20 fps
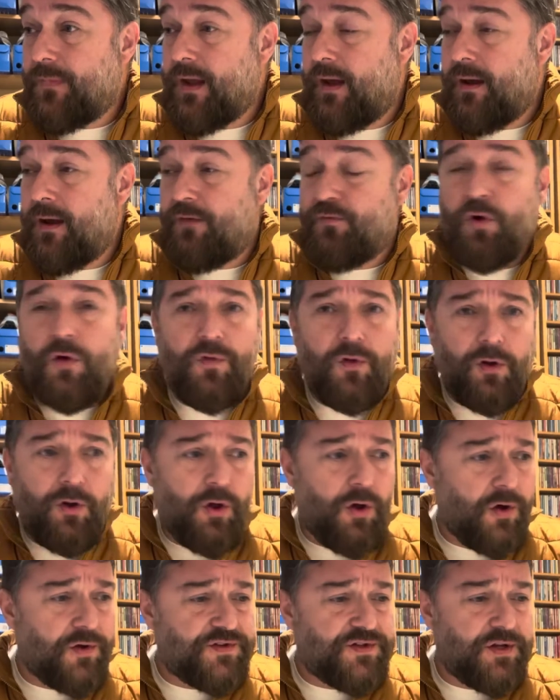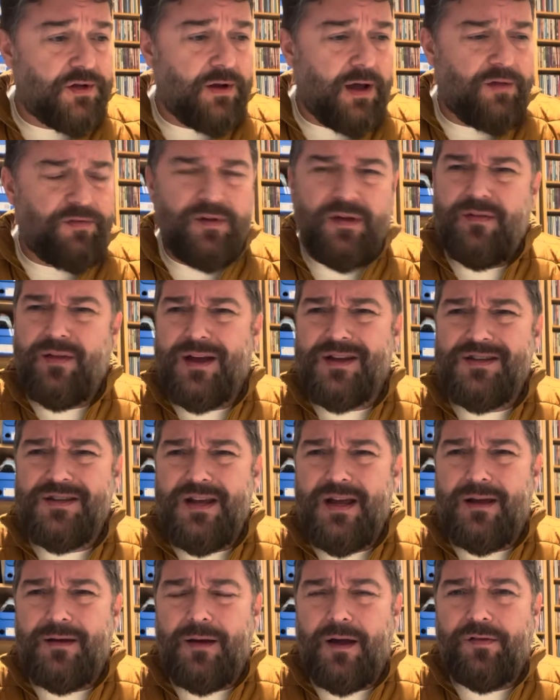I've got the Lawton. I think that's
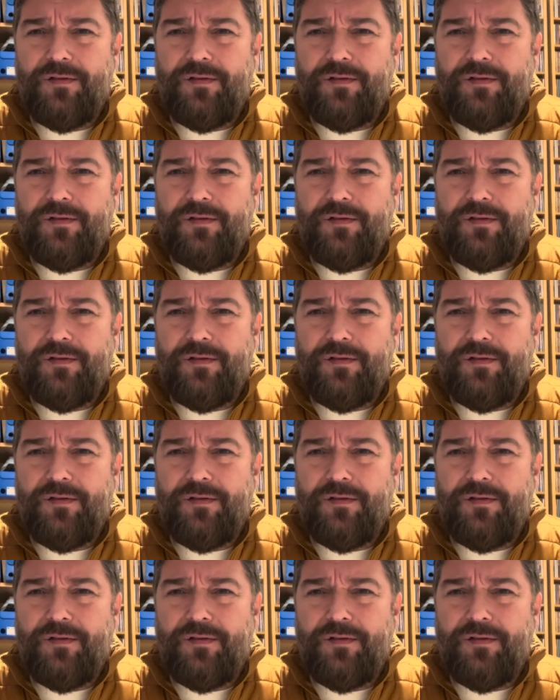it.